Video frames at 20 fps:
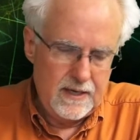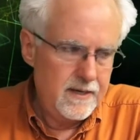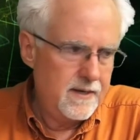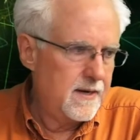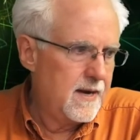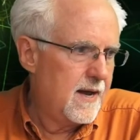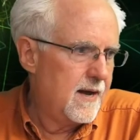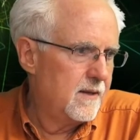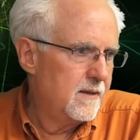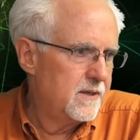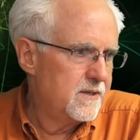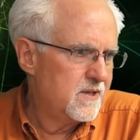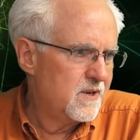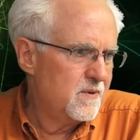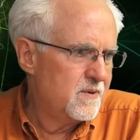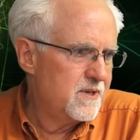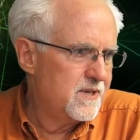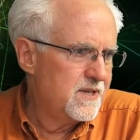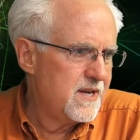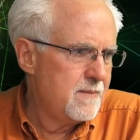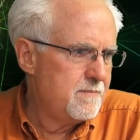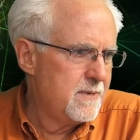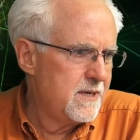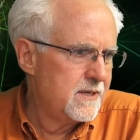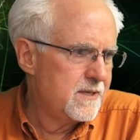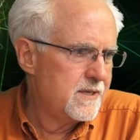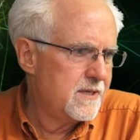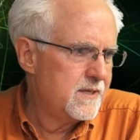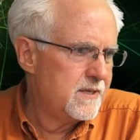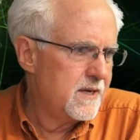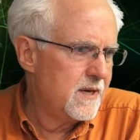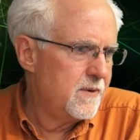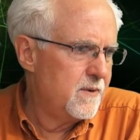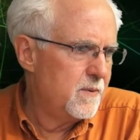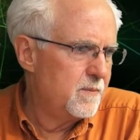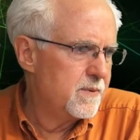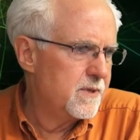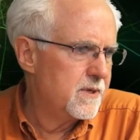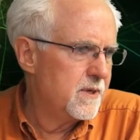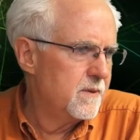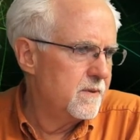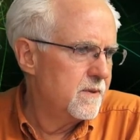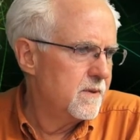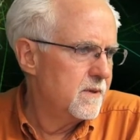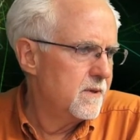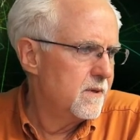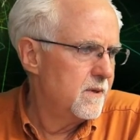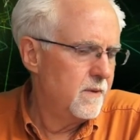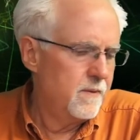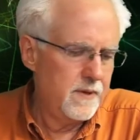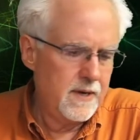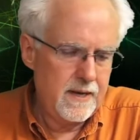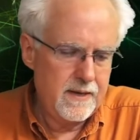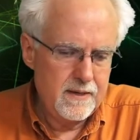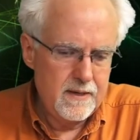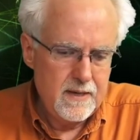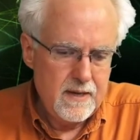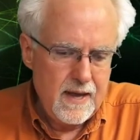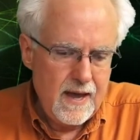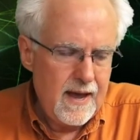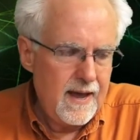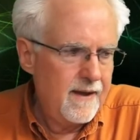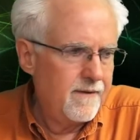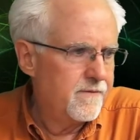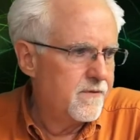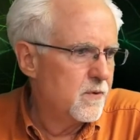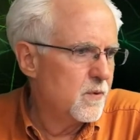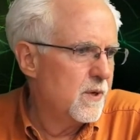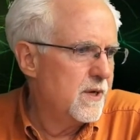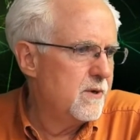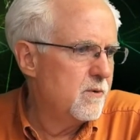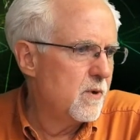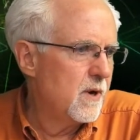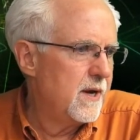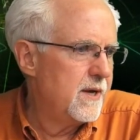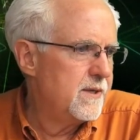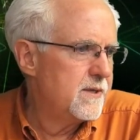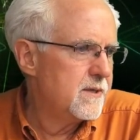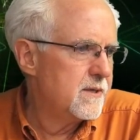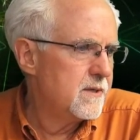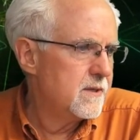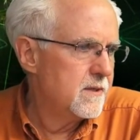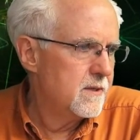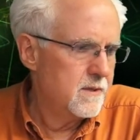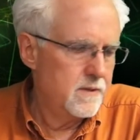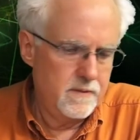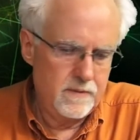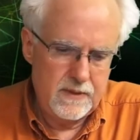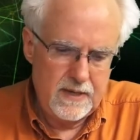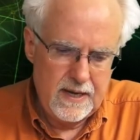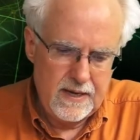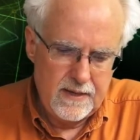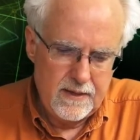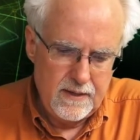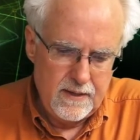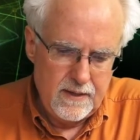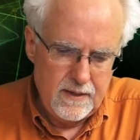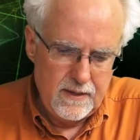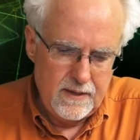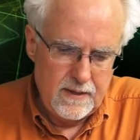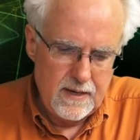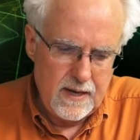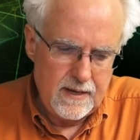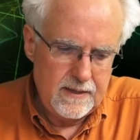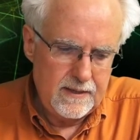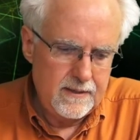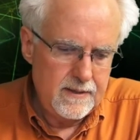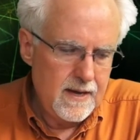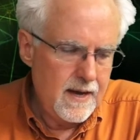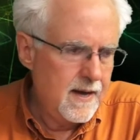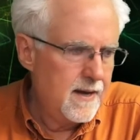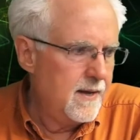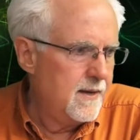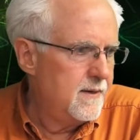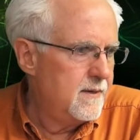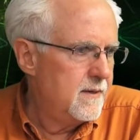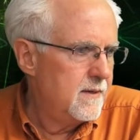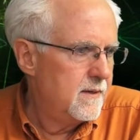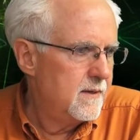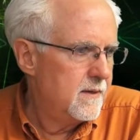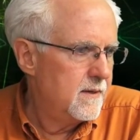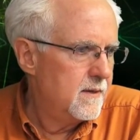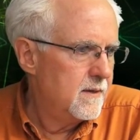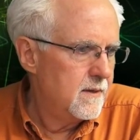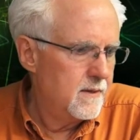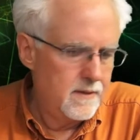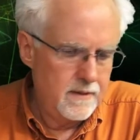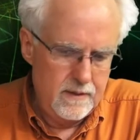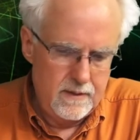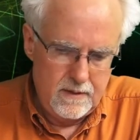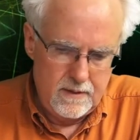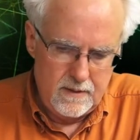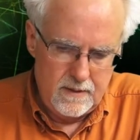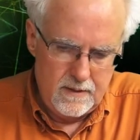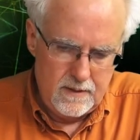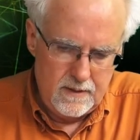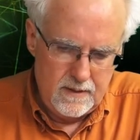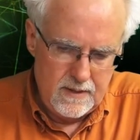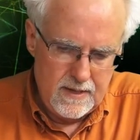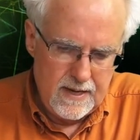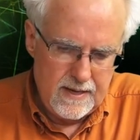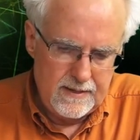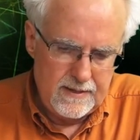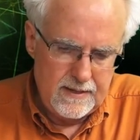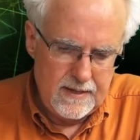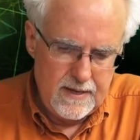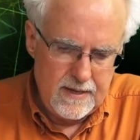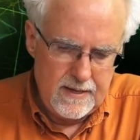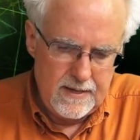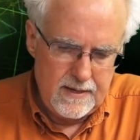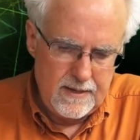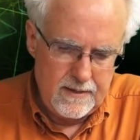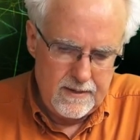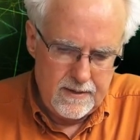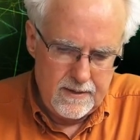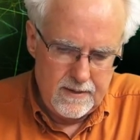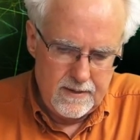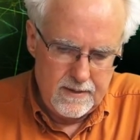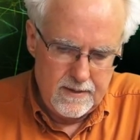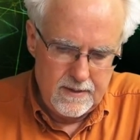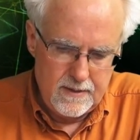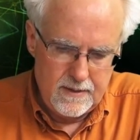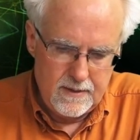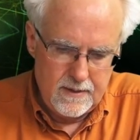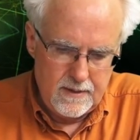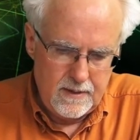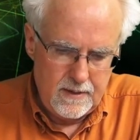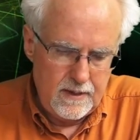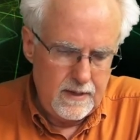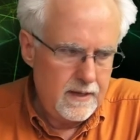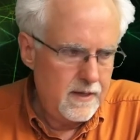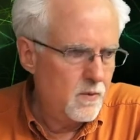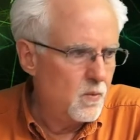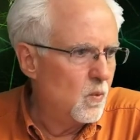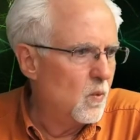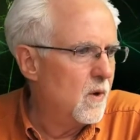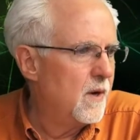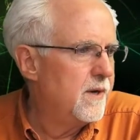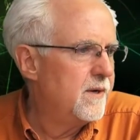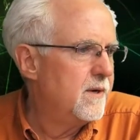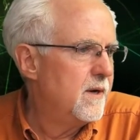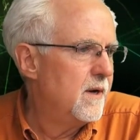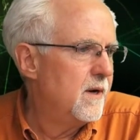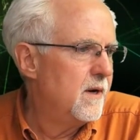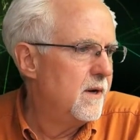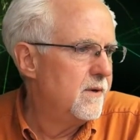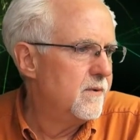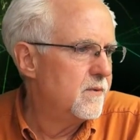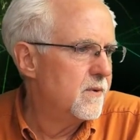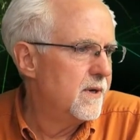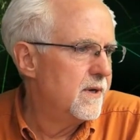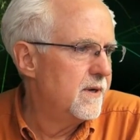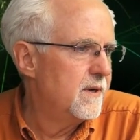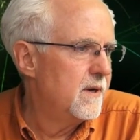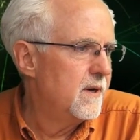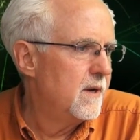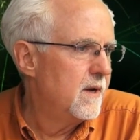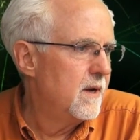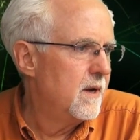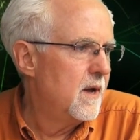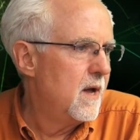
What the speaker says: And now let's go. Does that make sense? I hope so. Okay, I have 3 grades. Okay, 99, 98, and 100.